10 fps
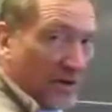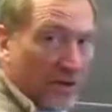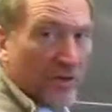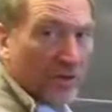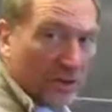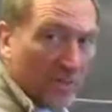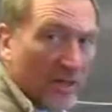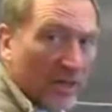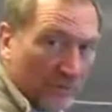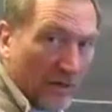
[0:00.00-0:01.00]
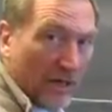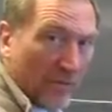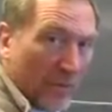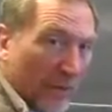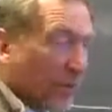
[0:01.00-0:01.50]
here in the gametophyte,
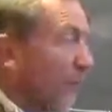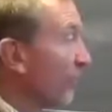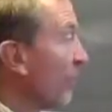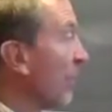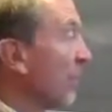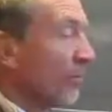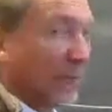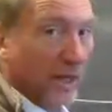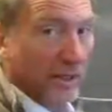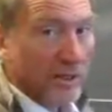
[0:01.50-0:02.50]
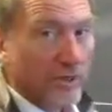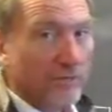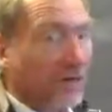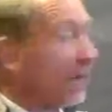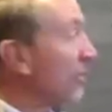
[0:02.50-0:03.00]
remember? But in
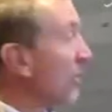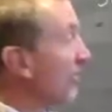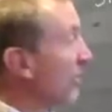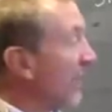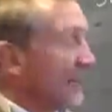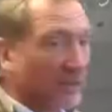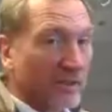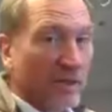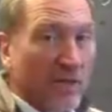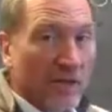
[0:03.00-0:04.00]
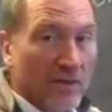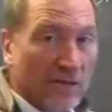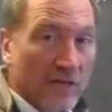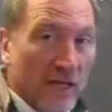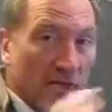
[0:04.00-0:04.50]
flowering plants, the
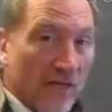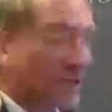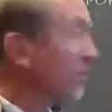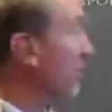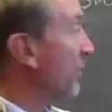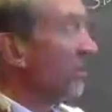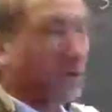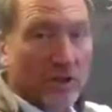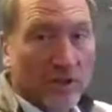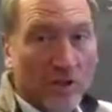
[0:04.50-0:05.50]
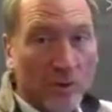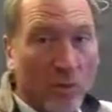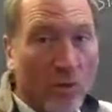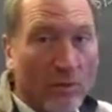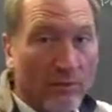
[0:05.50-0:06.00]
sexes diverge in the
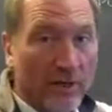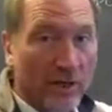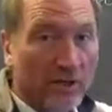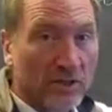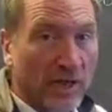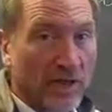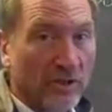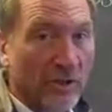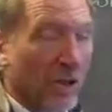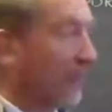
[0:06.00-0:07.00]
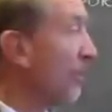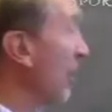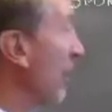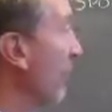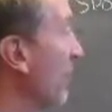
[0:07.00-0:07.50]
sporophytic stage up
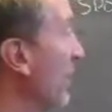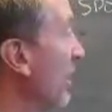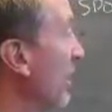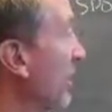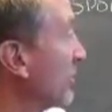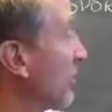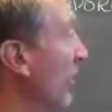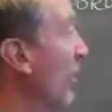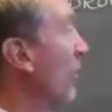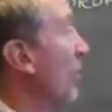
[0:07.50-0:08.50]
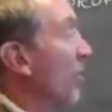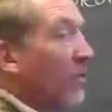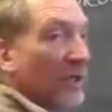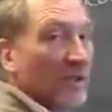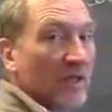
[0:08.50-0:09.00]
here. And so
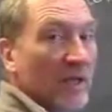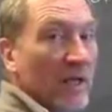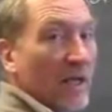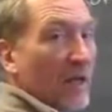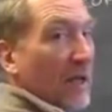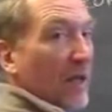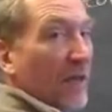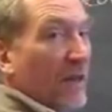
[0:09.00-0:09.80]
we see the